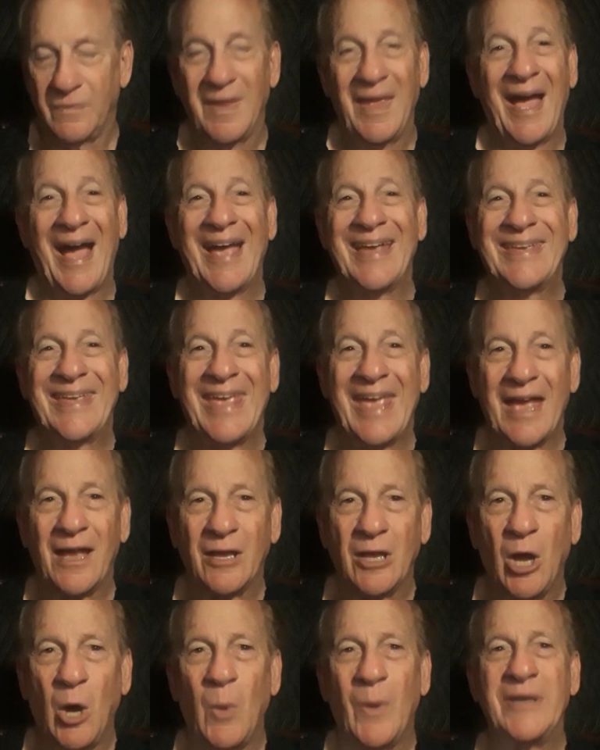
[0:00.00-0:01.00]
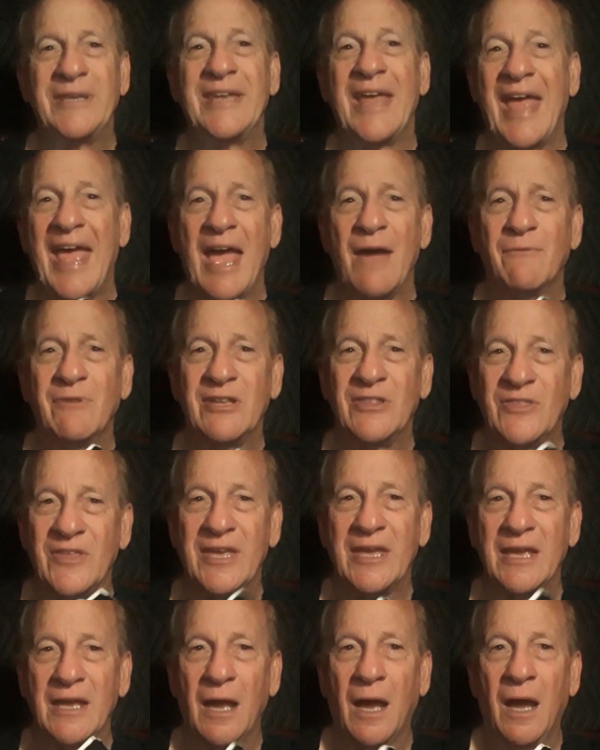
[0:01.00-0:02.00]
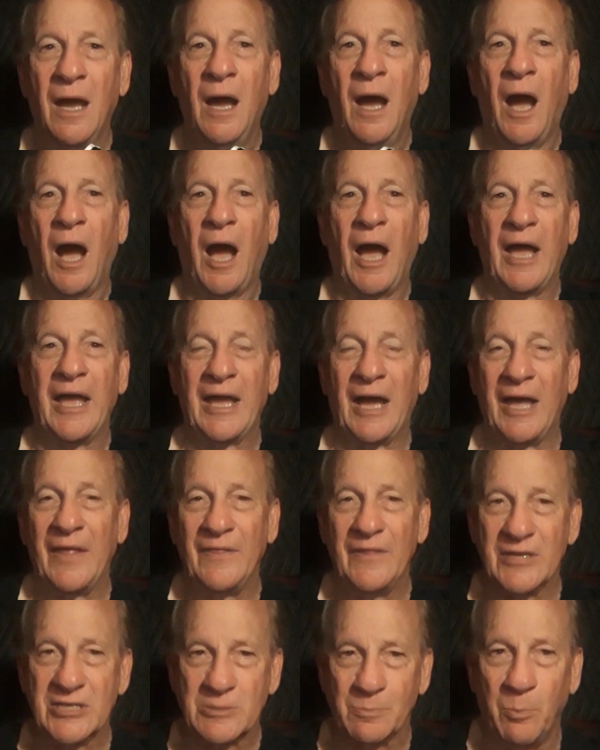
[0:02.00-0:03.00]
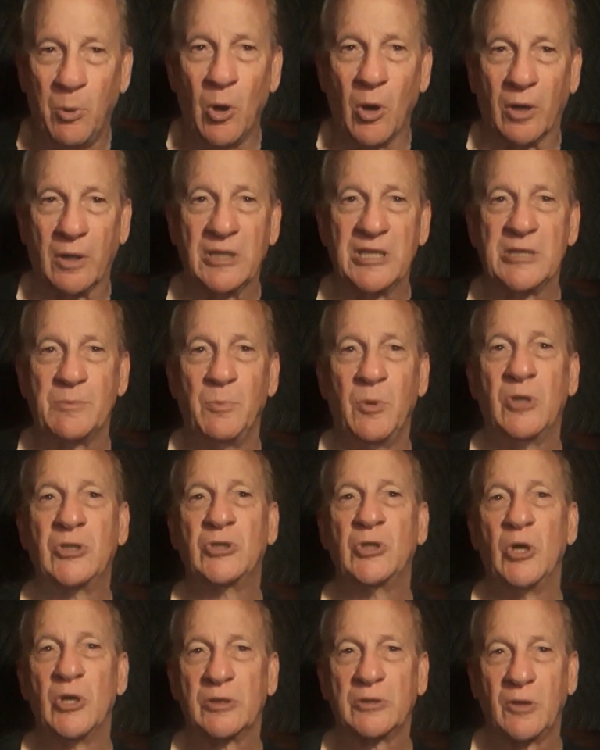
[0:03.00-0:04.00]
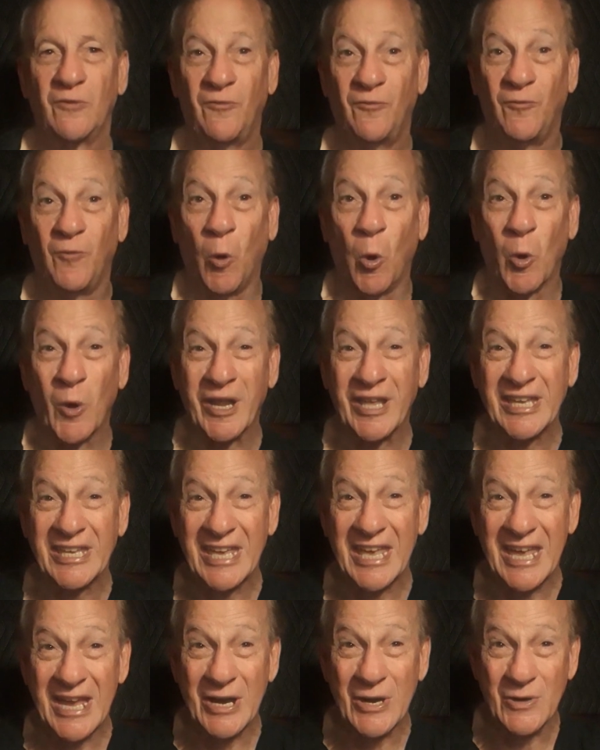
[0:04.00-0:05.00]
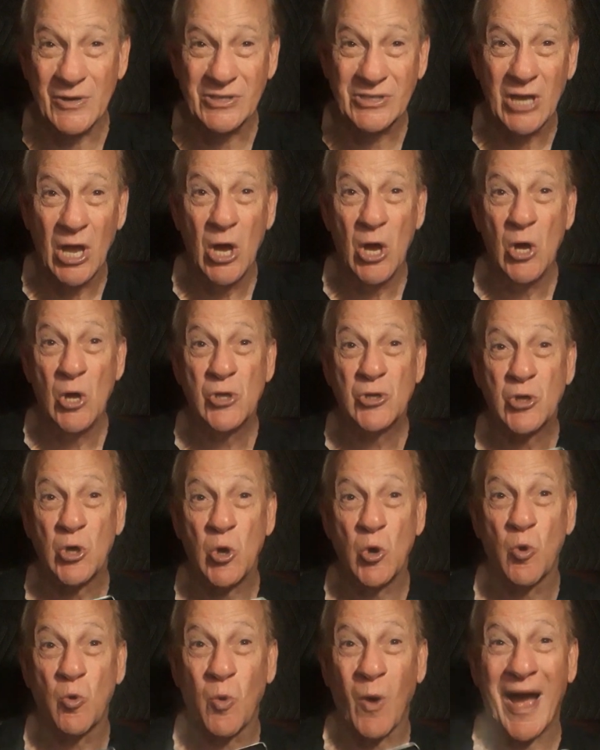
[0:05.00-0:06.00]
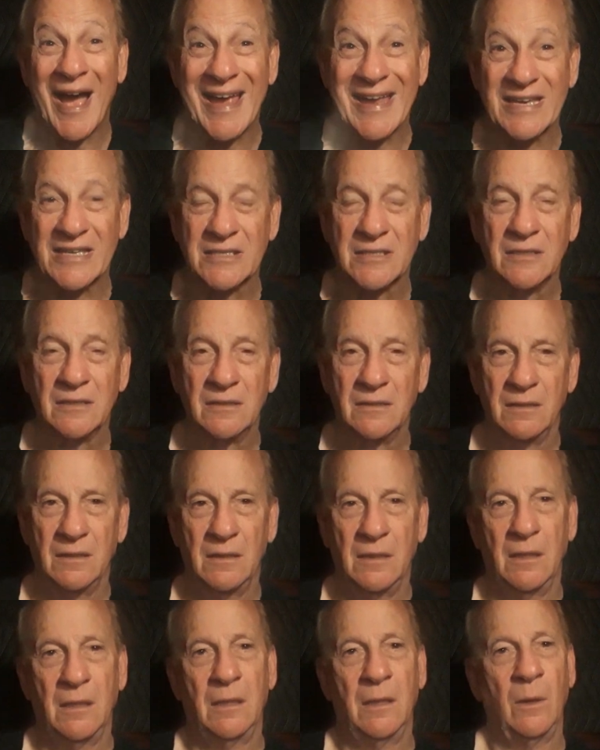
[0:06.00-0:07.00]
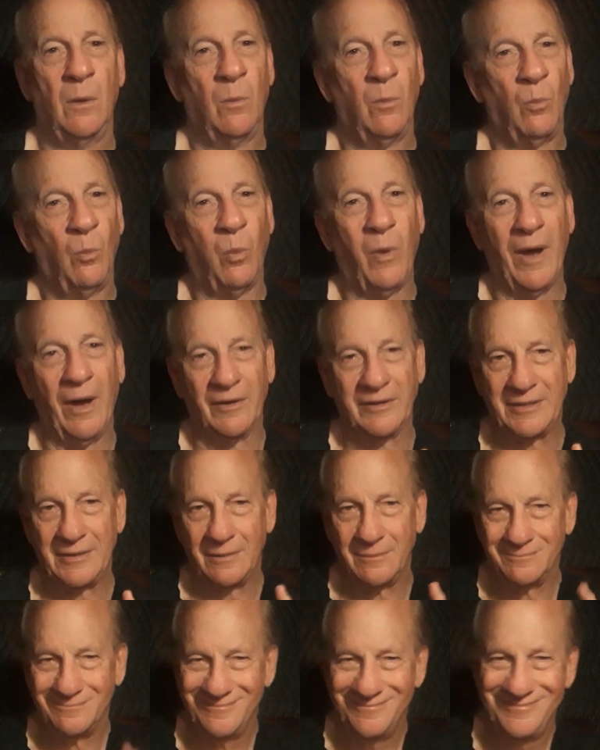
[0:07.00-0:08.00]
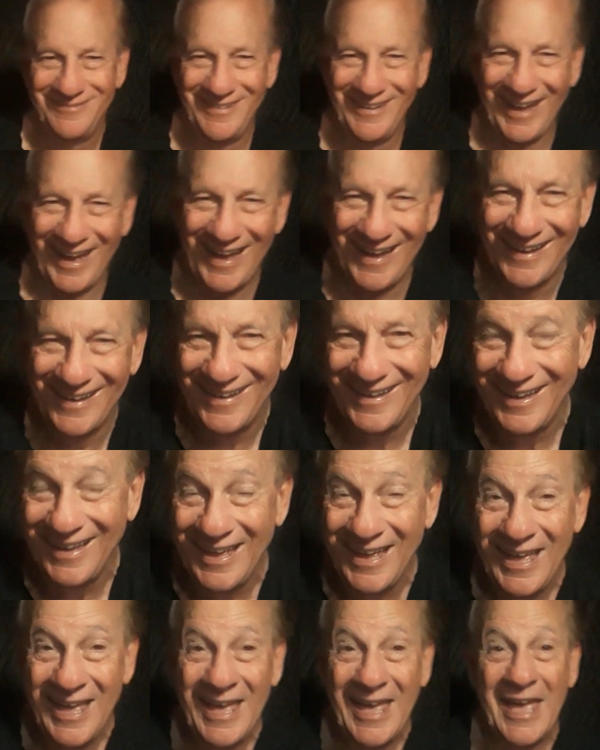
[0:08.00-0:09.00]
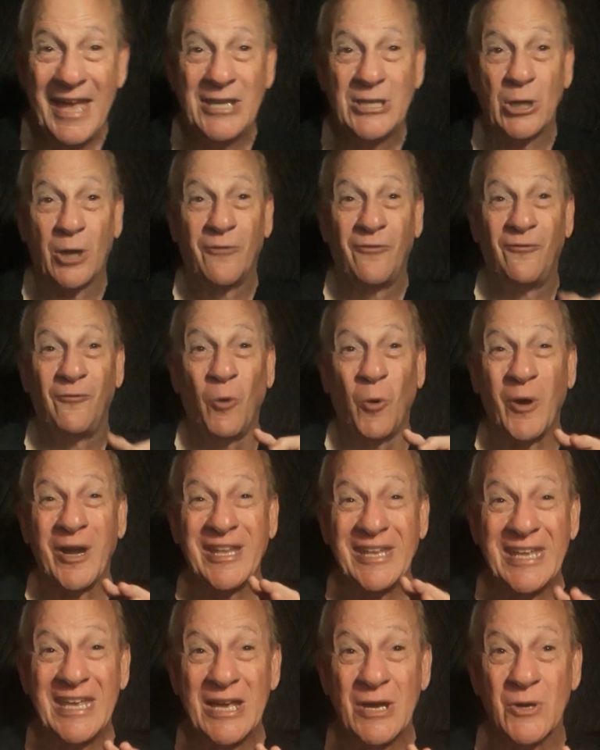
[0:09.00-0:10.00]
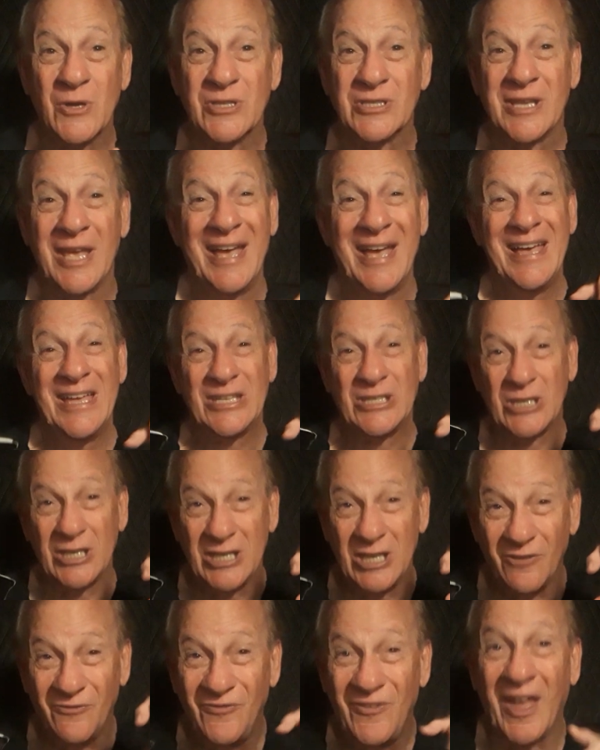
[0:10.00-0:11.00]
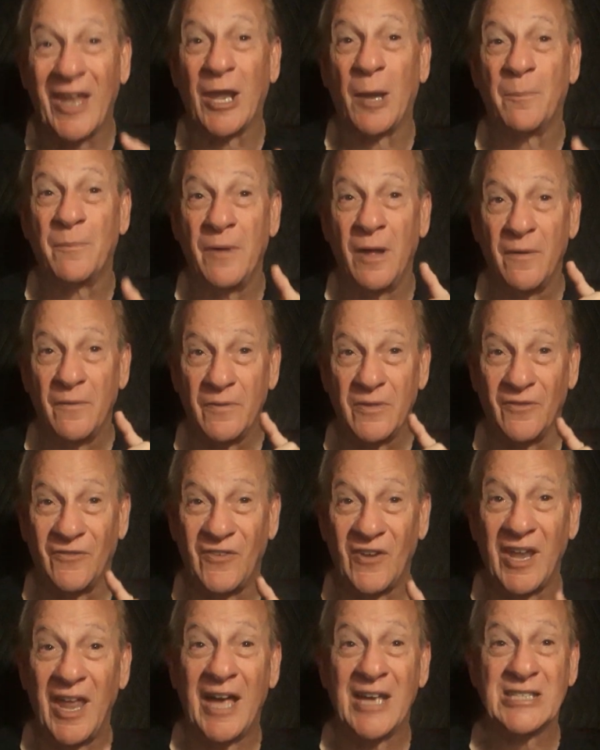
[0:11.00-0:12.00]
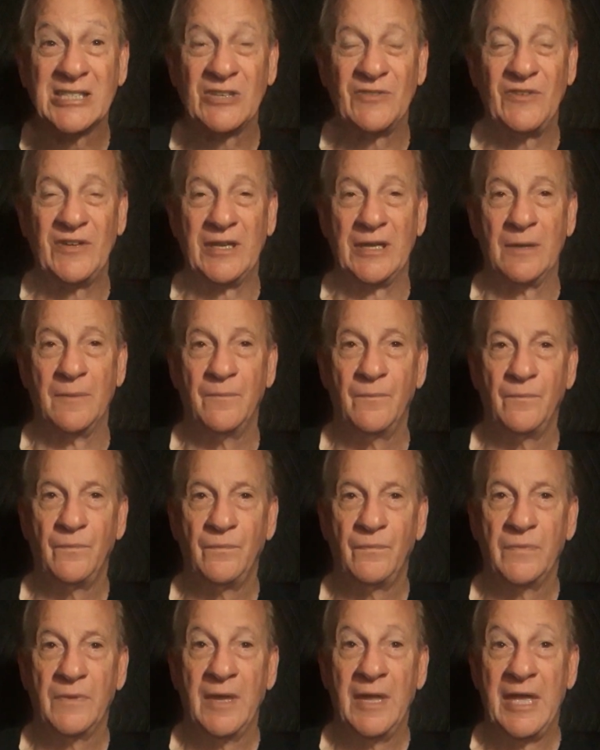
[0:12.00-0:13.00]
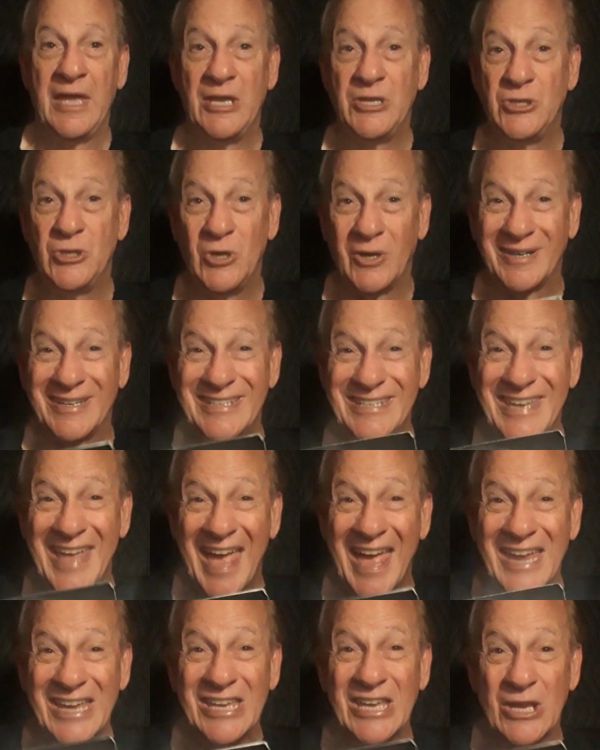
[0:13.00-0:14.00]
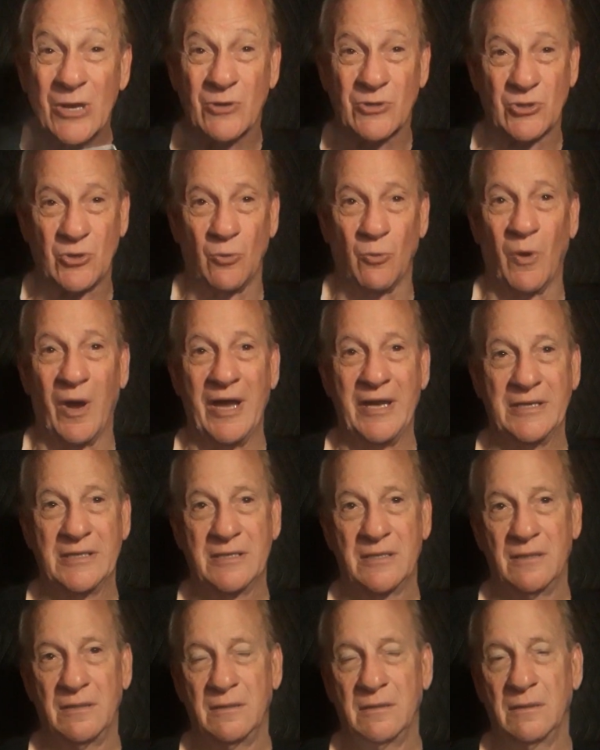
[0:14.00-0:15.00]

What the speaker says: I can't go into everything in this book. This book took 40 years to write. Well, it took 40 years to develop the philosophy. It took 10 years to write.